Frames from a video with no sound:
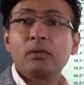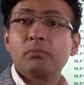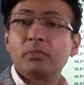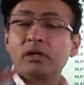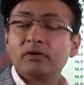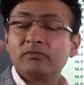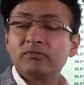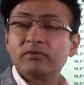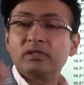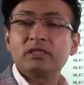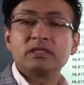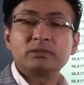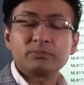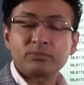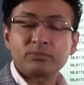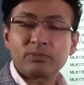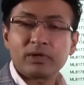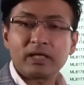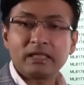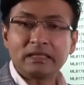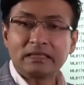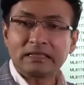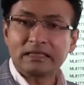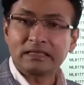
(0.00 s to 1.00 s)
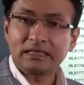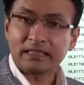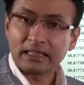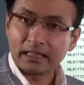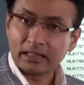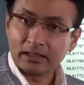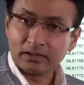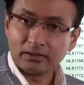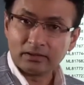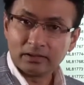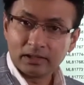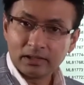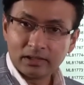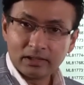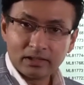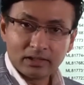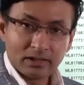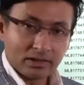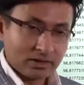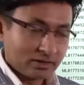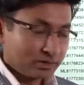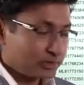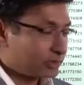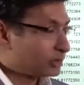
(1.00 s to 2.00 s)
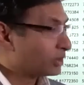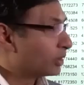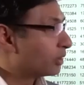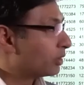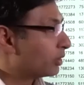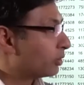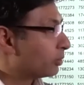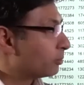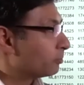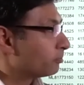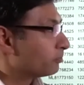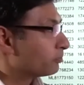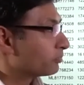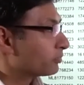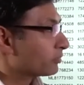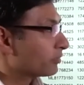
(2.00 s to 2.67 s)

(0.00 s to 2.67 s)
above list price still. So